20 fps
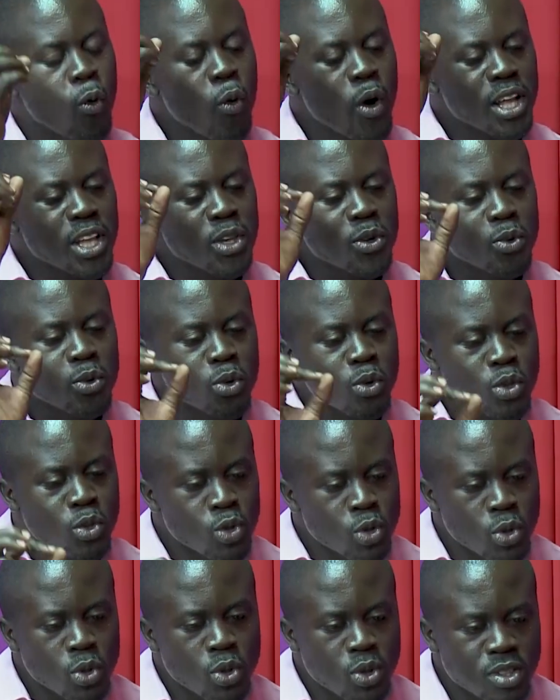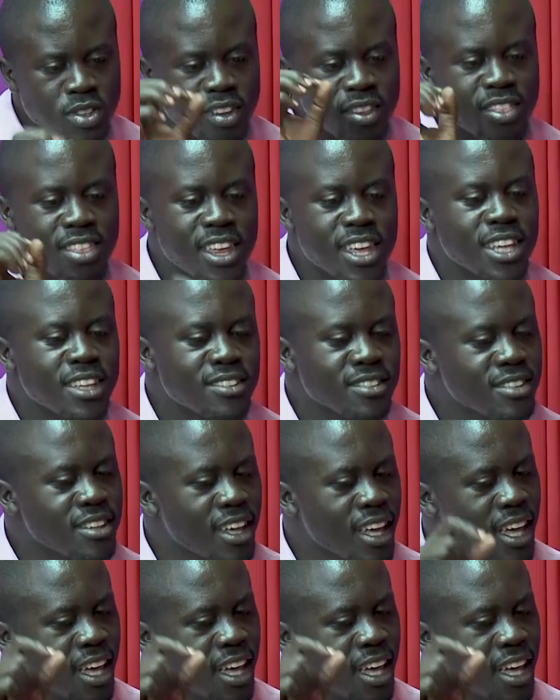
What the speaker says: when you choose these